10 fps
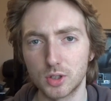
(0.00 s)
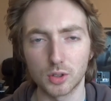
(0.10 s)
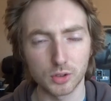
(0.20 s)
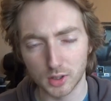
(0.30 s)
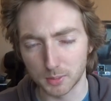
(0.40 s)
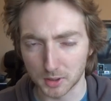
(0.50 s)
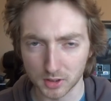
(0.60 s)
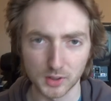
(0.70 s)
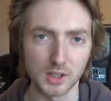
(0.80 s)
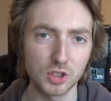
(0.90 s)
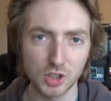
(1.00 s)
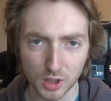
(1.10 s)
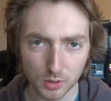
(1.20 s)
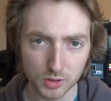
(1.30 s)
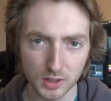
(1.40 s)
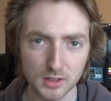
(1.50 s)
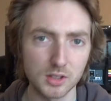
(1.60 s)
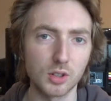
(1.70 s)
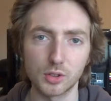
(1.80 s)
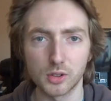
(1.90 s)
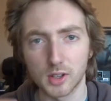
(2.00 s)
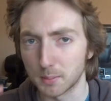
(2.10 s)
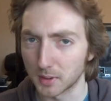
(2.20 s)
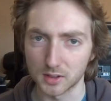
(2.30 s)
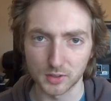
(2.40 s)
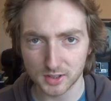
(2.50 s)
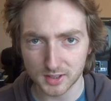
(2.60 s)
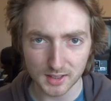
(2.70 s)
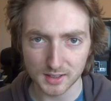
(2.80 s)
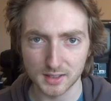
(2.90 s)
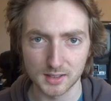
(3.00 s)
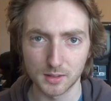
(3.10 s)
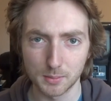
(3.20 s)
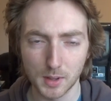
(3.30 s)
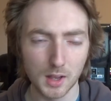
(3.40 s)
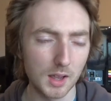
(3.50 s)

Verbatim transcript: You're not doing it because of excuses. You're not doing it because of cynicism.